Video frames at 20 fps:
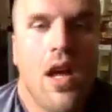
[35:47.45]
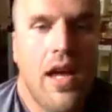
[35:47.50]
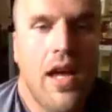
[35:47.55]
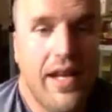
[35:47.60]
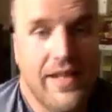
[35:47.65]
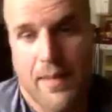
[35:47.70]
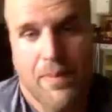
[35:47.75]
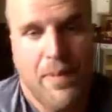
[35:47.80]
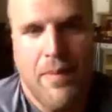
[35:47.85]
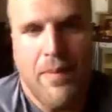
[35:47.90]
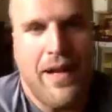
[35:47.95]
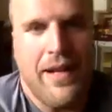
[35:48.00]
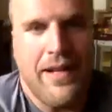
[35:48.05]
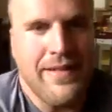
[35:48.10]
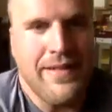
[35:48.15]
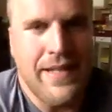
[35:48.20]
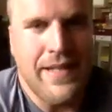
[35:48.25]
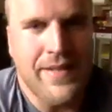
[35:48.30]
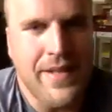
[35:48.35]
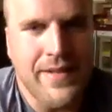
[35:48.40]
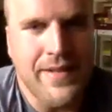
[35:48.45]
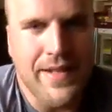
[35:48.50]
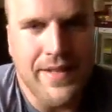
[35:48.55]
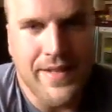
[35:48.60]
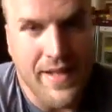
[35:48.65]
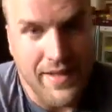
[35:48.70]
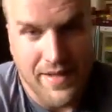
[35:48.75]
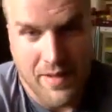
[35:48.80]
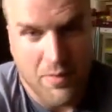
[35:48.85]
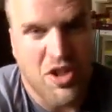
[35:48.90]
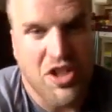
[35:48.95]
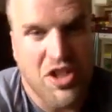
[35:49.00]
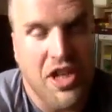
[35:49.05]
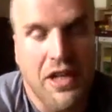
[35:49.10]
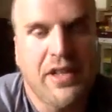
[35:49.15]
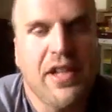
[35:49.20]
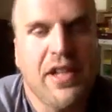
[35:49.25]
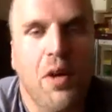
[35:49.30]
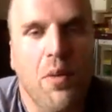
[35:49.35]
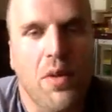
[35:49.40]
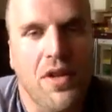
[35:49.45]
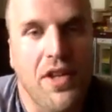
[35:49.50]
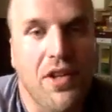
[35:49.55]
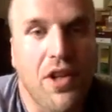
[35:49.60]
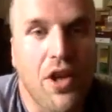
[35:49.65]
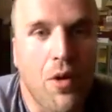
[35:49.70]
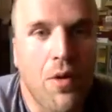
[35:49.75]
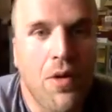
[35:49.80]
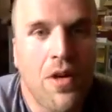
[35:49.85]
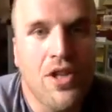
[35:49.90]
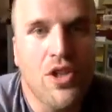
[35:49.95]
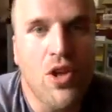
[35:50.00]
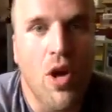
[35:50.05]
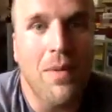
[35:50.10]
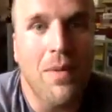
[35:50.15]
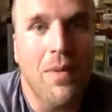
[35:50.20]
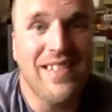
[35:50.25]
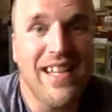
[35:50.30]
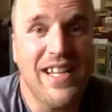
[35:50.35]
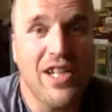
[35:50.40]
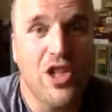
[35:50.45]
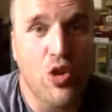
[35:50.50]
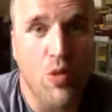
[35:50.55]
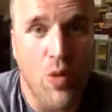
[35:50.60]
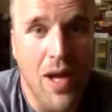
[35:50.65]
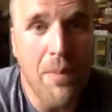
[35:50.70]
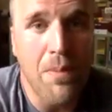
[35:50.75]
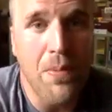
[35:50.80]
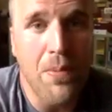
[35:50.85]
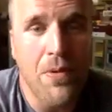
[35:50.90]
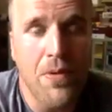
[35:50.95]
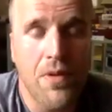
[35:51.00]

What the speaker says: Except I'm not going to say Sensei Says. I'm just going to tell you what to do. So I'm going to say shrimp.